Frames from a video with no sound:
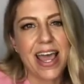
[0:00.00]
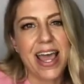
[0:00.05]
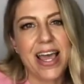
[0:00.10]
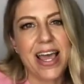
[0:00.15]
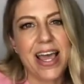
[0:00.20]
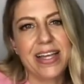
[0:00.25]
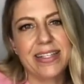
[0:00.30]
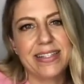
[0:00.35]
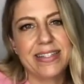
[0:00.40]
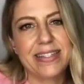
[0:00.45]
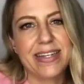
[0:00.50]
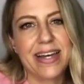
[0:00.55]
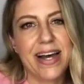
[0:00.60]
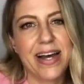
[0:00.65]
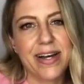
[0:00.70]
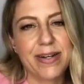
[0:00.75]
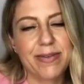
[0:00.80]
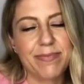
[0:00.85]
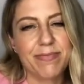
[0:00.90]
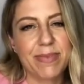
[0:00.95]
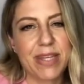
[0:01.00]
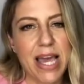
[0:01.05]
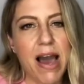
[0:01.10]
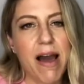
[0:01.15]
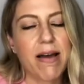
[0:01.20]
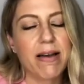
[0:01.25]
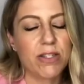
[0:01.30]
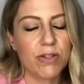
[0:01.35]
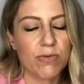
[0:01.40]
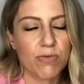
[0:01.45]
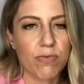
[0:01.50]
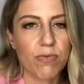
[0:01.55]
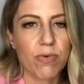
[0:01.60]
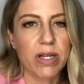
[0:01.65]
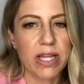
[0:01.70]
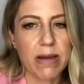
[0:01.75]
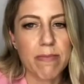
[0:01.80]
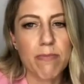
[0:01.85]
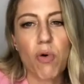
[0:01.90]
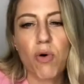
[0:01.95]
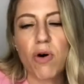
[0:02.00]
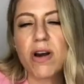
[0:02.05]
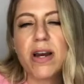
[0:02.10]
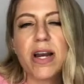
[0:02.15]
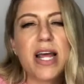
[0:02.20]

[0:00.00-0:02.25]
and yeah, it's really important.